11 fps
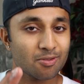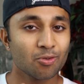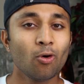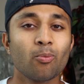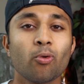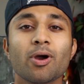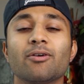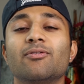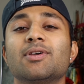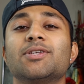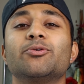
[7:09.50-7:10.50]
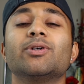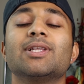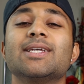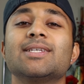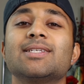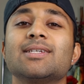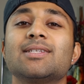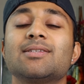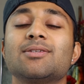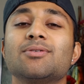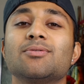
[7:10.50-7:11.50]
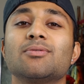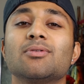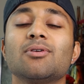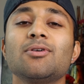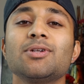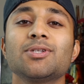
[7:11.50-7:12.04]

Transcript: the whole point of this really is to learn